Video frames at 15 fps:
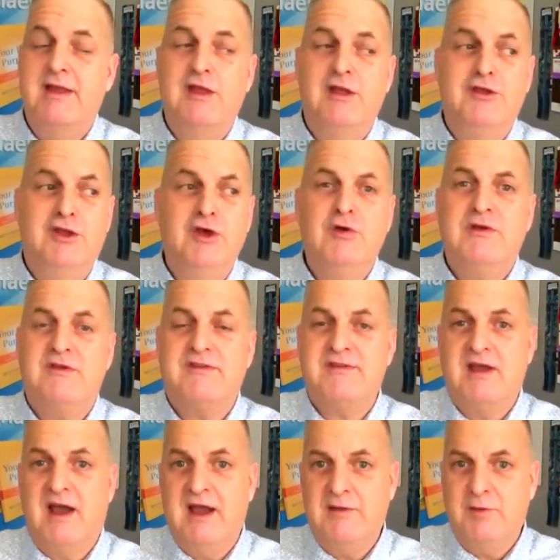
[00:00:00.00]
You
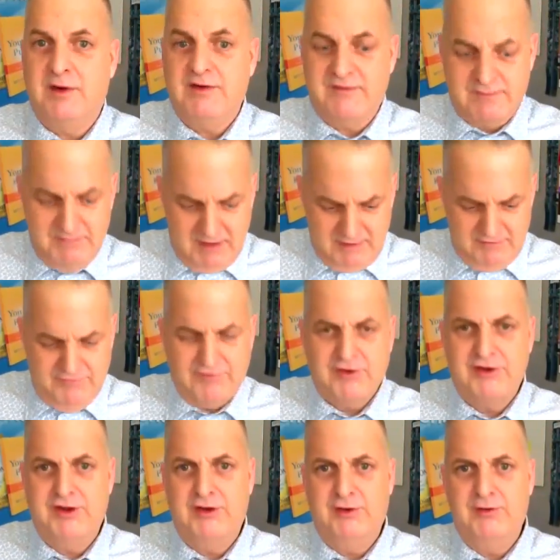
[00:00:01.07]
decide what is meant for
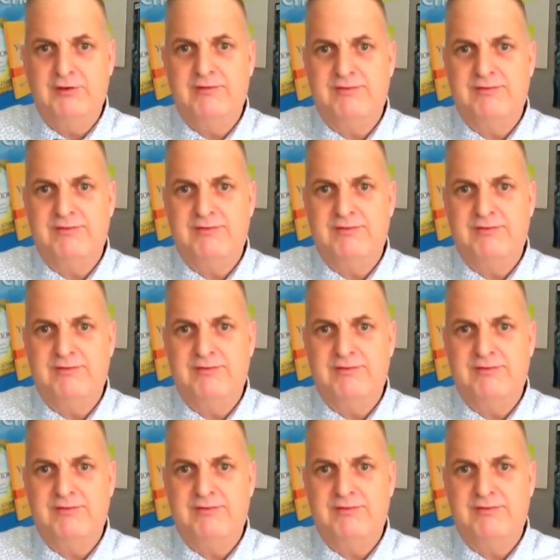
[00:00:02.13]
you.